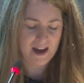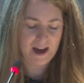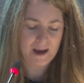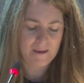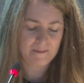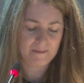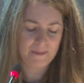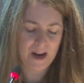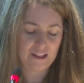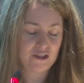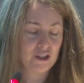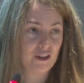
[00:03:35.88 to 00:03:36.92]
But I
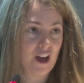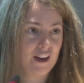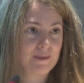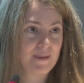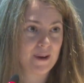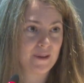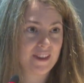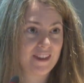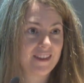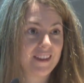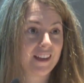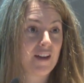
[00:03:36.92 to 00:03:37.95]
learned a lot about
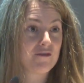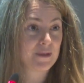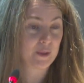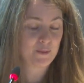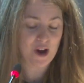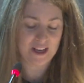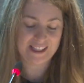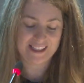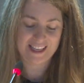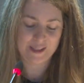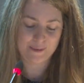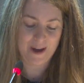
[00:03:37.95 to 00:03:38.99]
the government's process
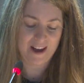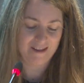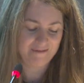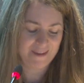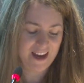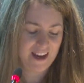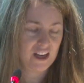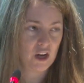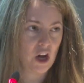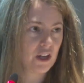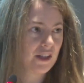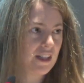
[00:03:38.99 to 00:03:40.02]
as well. And
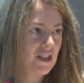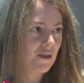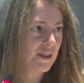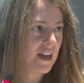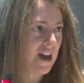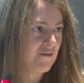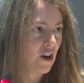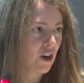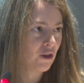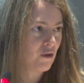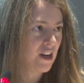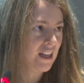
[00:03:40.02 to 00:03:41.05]
all senior staff are
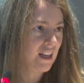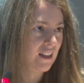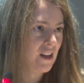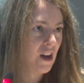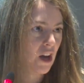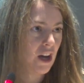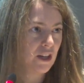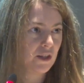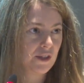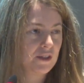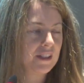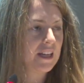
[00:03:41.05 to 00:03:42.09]
graded on a
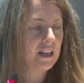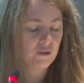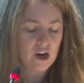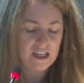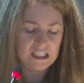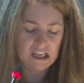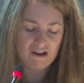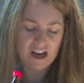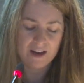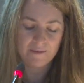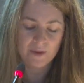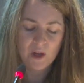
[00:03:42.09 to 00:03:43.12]
certain set of
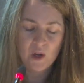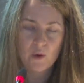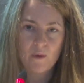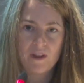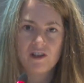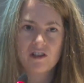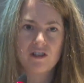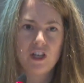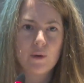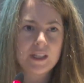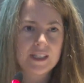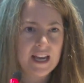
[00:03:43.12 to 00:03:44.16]
criteria. Whether you're a
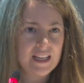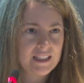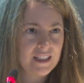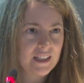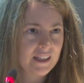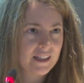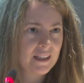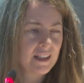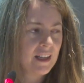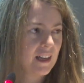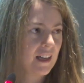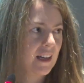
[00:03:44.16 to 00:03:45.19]
NOAA scientist,
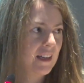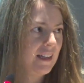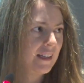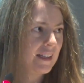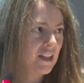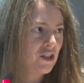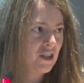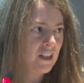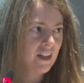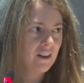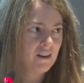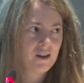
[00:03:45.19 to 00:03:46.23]
a NIST
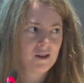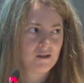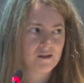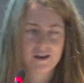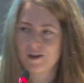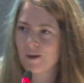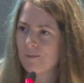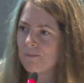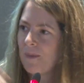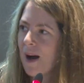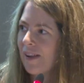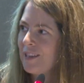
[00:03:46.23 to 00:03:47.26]
engineer, or, you know, a
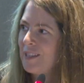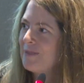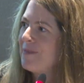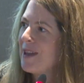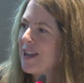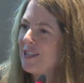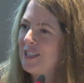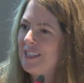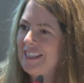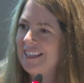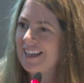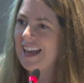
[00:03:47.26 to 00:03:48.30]
policy
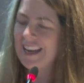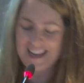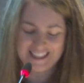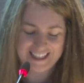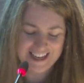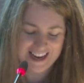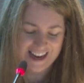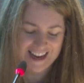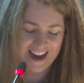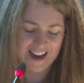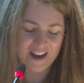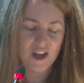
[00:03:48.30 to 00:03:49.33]
PhD at
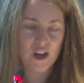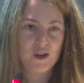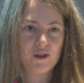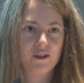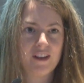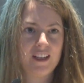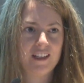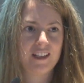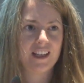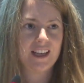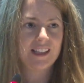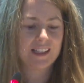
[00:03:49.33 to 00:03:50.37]
NTIA, you're
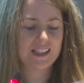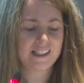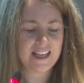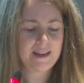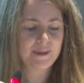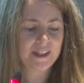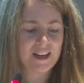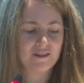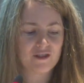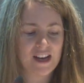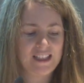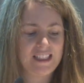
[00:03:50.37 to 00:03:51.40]
graded against the same set of
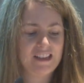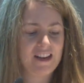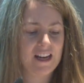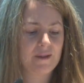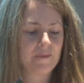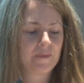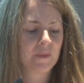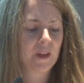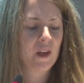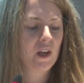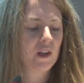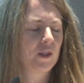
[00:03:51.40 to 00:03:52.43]
criteria.
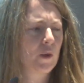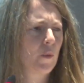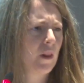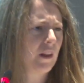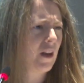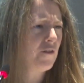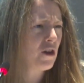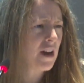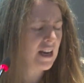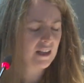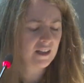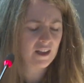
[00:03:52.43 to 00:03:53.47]
So, well, if you're
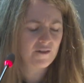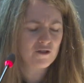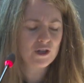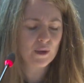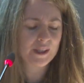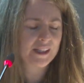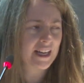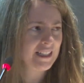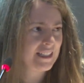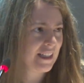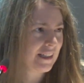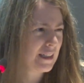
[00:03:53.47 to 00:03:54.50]
a NOAA
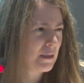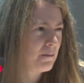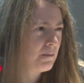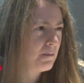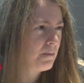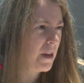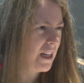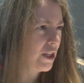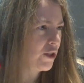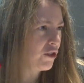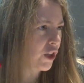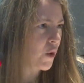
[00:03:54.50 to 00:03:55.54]
scientist, it's a bit
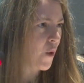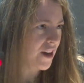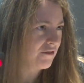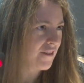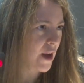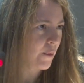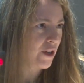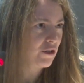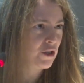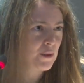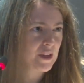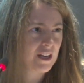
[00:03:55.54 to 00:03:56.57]
easier to quantify what you're
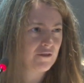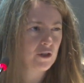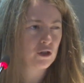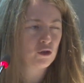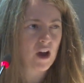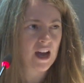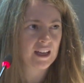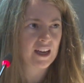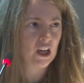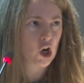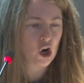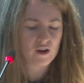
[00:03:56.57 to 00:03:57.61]
doing if you're
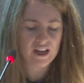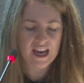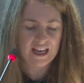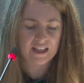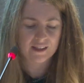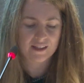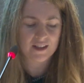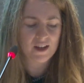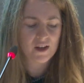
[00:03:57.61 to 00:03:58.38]
tracking hurricanes.